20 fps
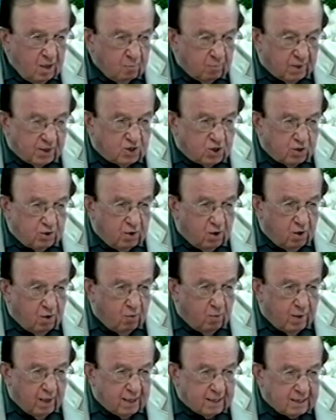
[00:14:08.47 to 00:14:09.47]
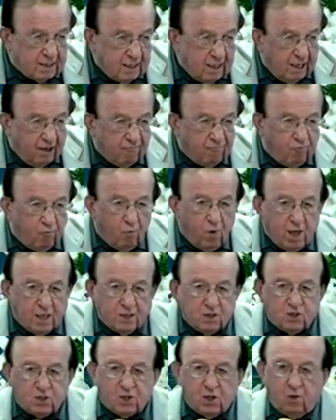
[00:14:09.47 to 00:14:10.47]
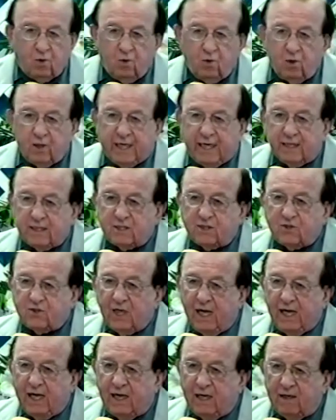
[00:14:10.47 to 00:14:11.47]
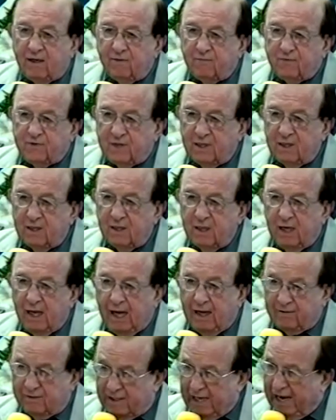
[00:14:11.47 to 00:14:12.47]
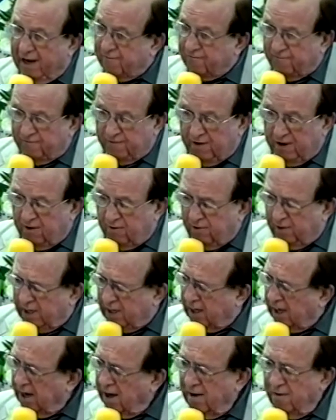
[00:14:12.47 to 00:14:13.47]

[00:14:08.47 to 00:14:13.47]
But you know what? If one soul gets saved at that very